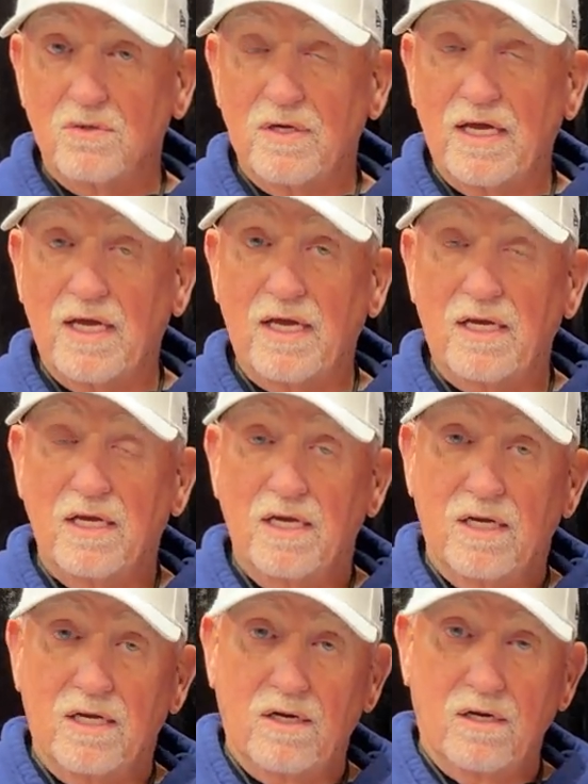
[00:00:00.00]
a
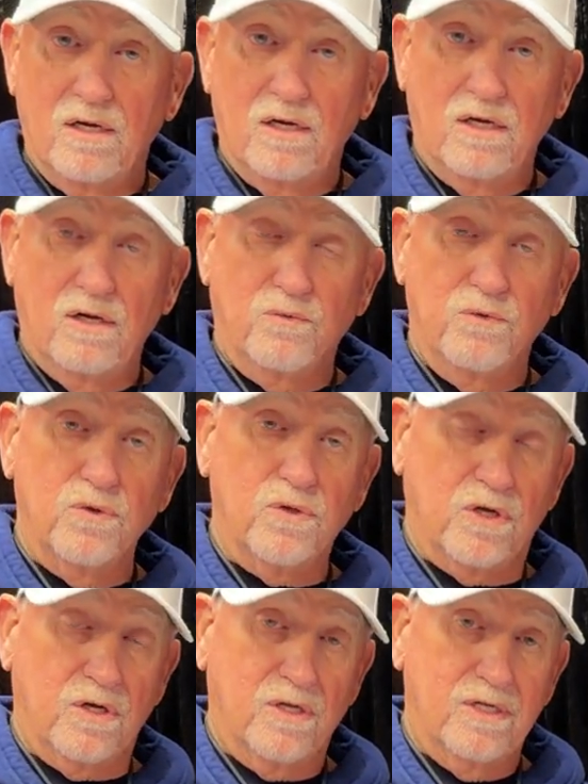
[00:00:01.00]
ruler.